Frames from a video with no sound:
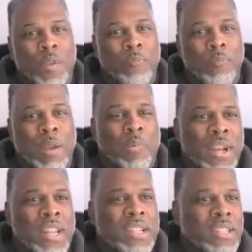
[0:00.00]
My
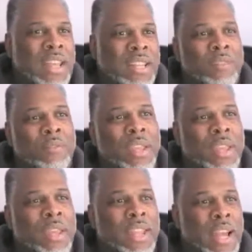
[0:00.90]
point is that
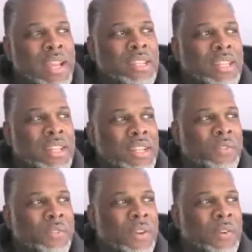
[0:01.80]
in Iceland, it's
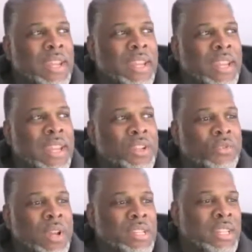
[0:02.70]
very
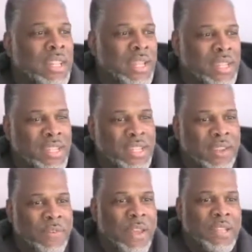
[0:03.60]
interesting that these
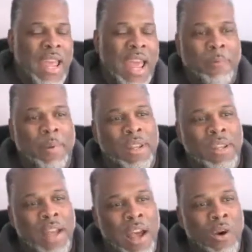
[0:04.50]
events happen
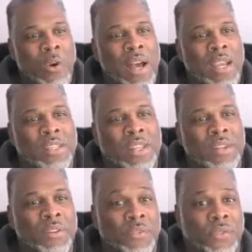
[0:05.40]
and how
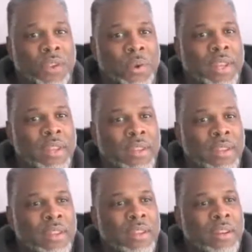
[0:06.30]
Icelanders view it,
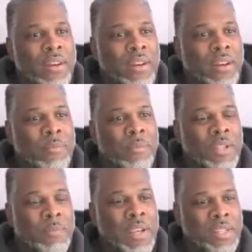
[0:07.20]

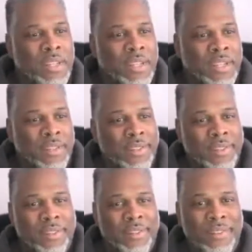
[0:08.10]
especially
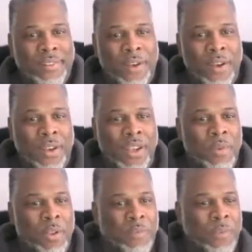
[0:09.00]

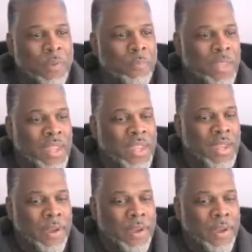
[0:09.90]
coming from the